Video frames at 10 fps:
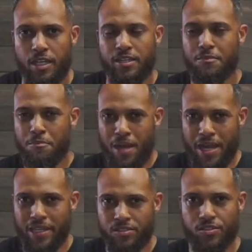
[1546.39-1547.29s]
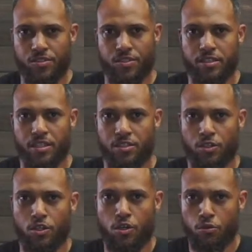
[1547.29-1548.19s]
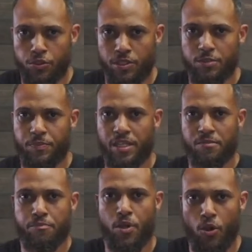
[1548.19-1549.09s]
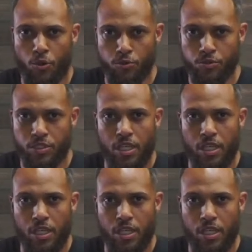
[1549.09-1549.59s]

The mindset and the culture that's being imposed